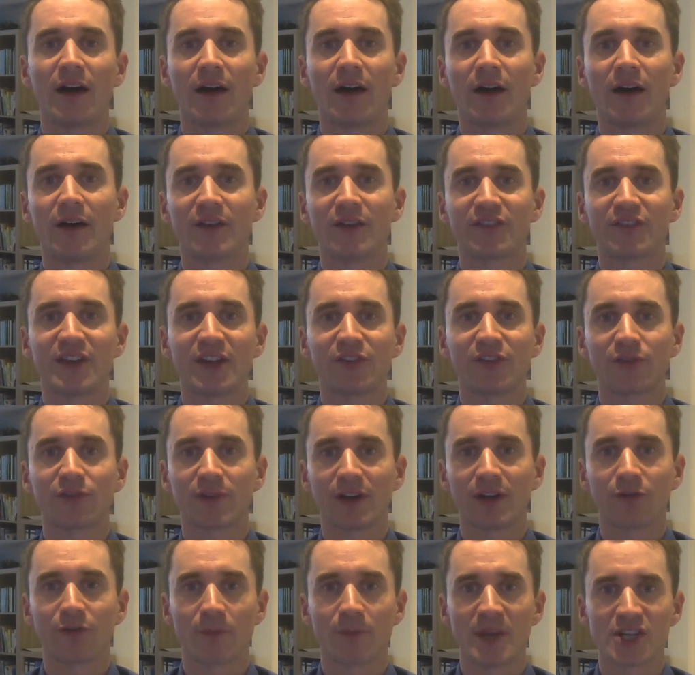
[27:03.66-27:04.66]
sensory
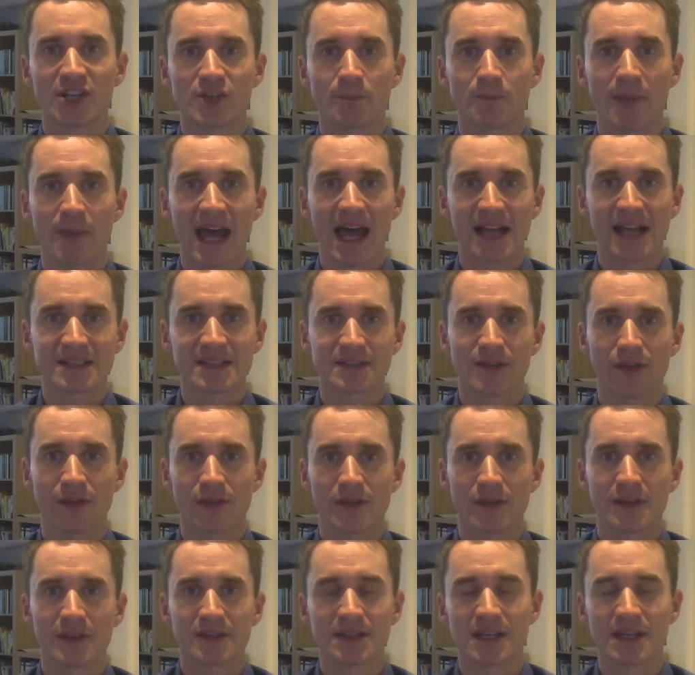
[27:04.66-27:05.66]
information pass
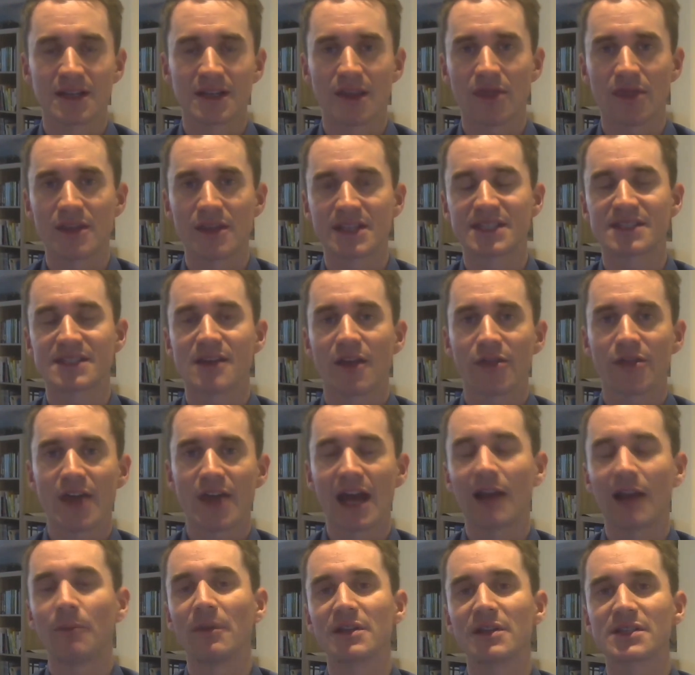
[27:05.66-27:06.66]
this
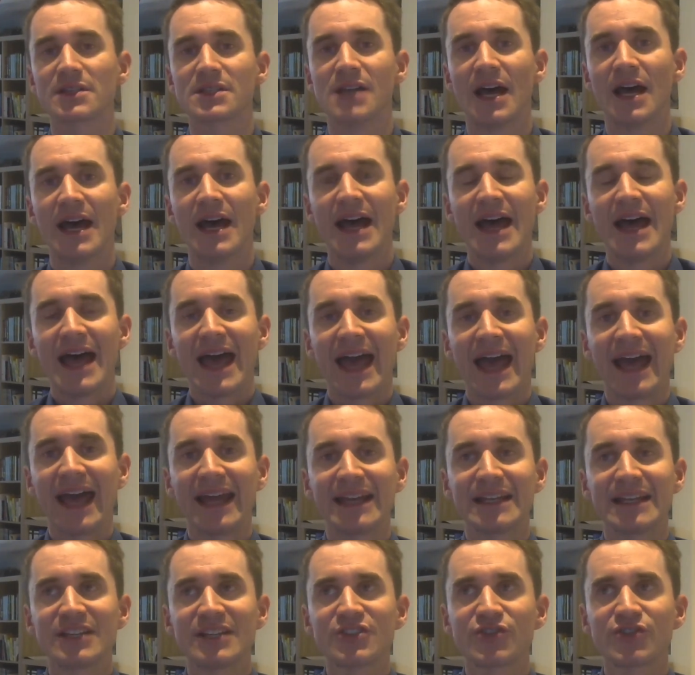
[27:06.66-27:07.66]
thalamus. Uh-huh.
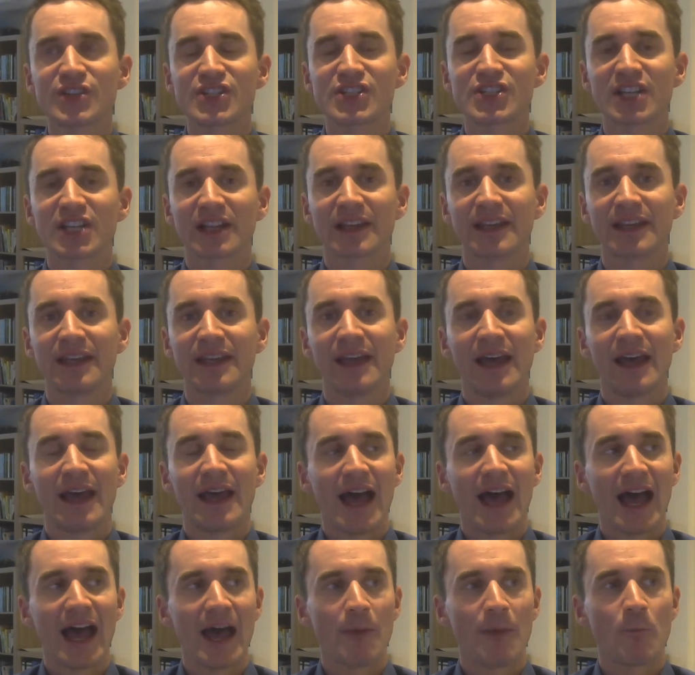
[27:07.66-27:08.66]
And interestingly,
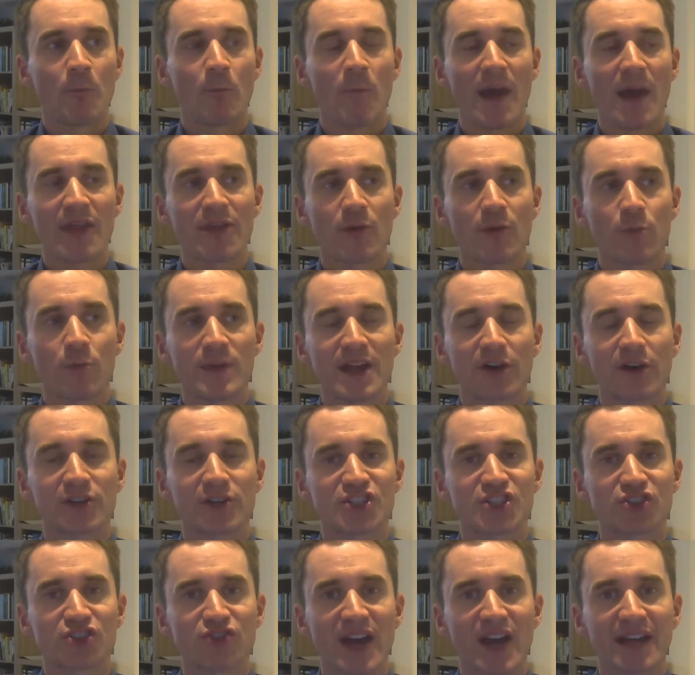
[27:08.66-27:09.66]
whether we are
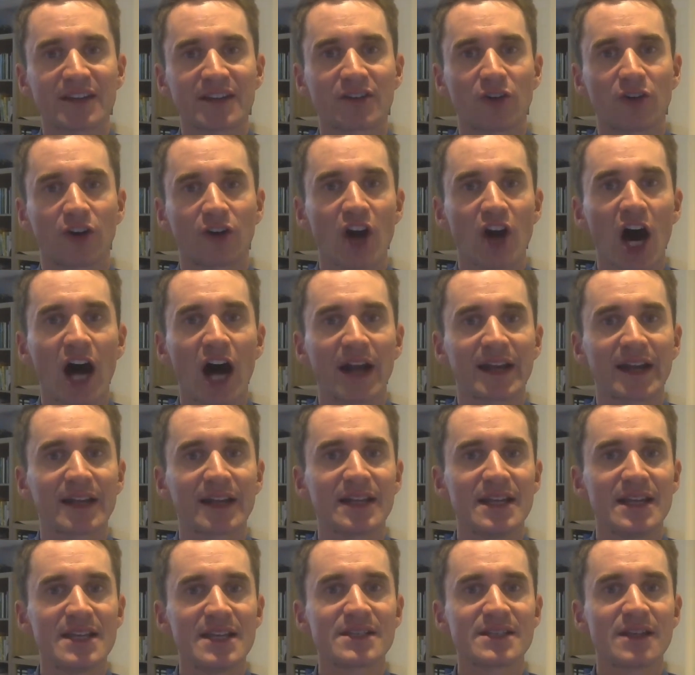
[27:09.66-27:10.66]
distracted or
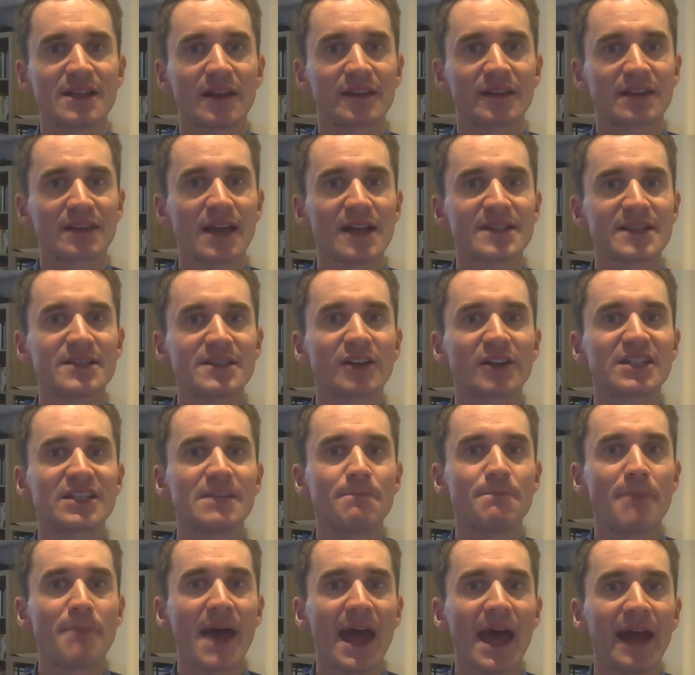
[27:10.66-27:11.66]
not does not
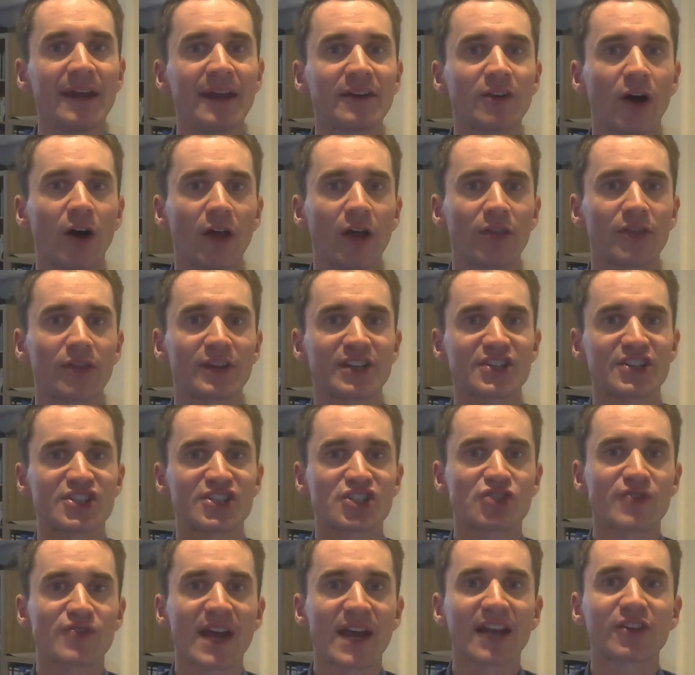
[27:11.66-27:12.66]
depend on the
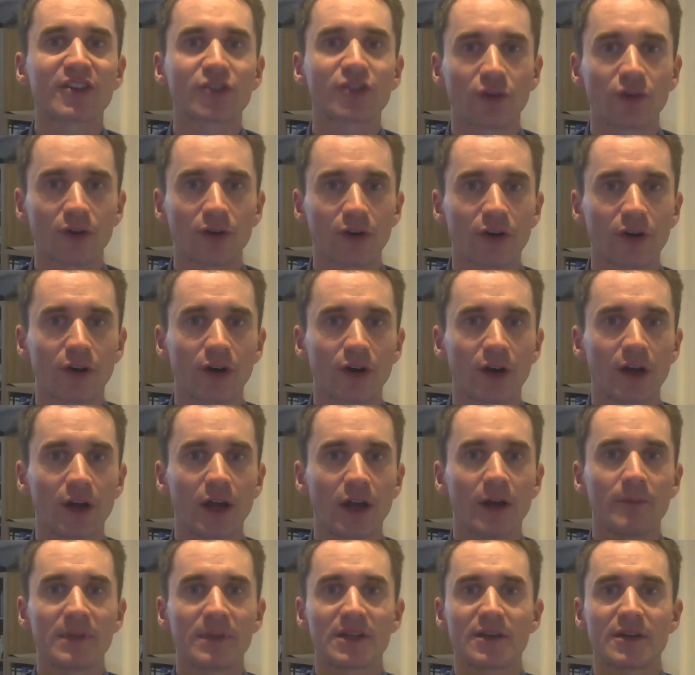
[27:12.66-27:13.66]
distractor,
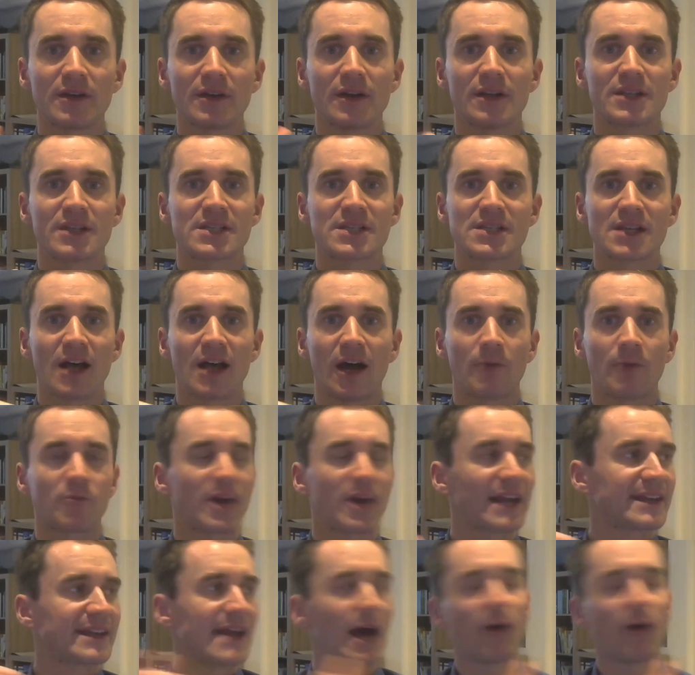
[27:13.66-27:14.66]
because
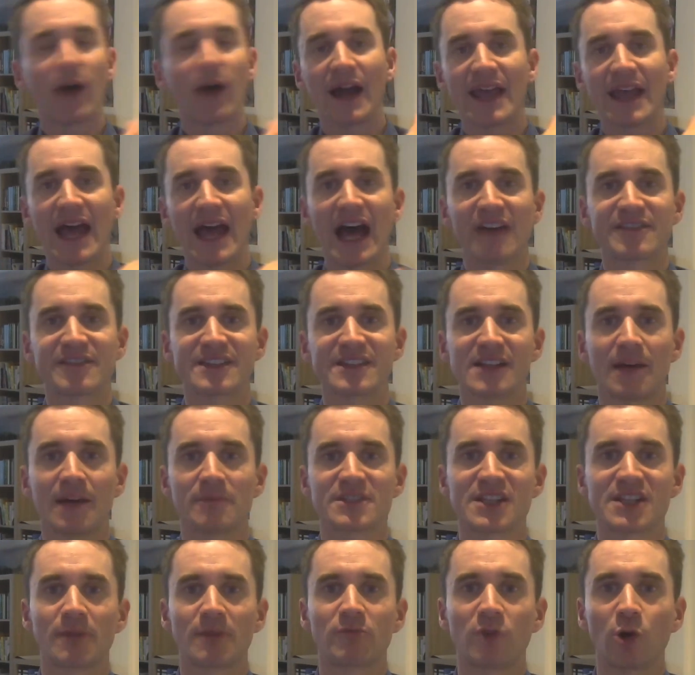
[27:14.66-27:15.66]
right now I have some
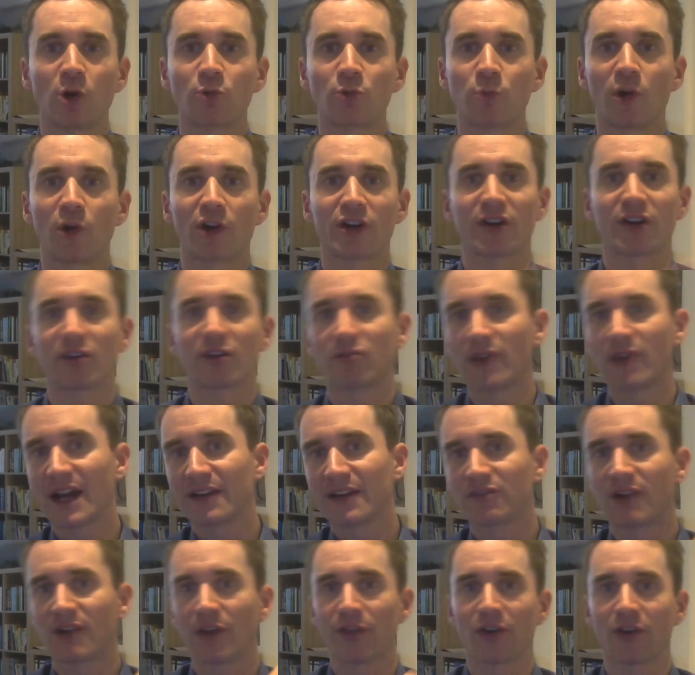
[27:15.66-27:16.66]
roadwork right
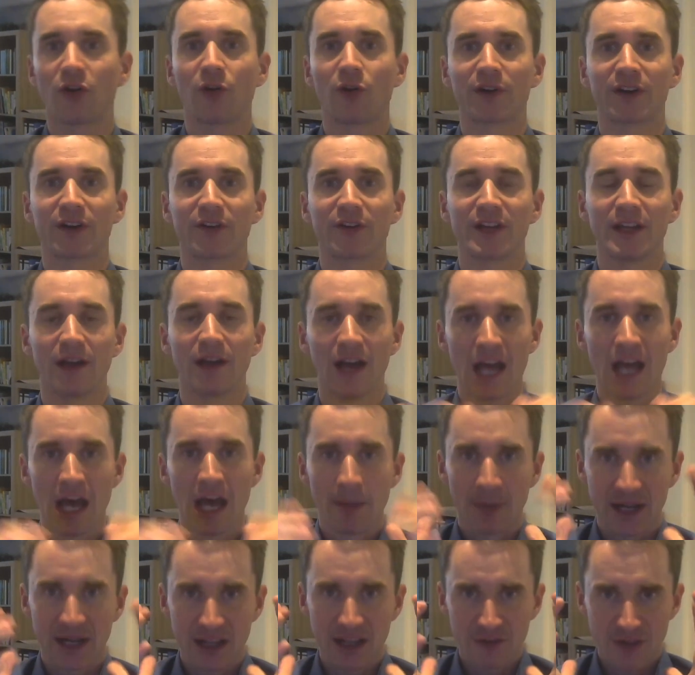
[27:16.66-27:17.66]
around the corner here.
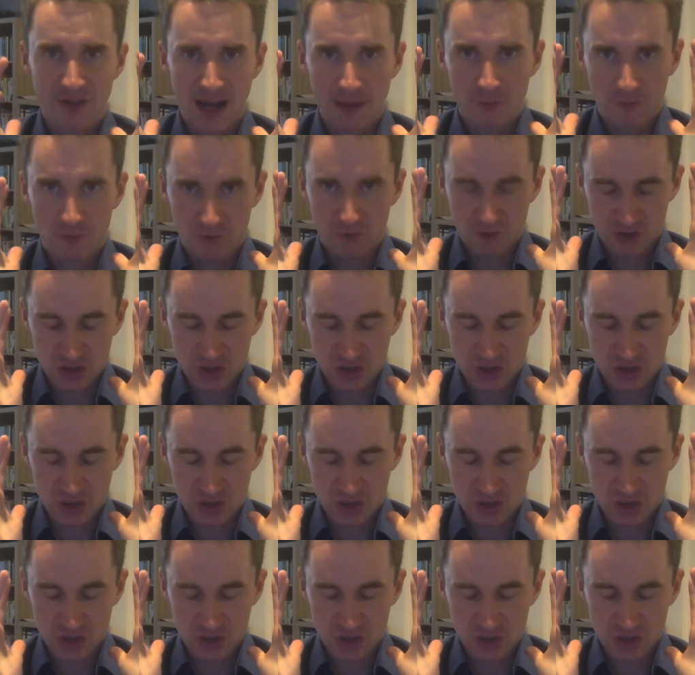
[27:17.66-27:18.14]
But if I'm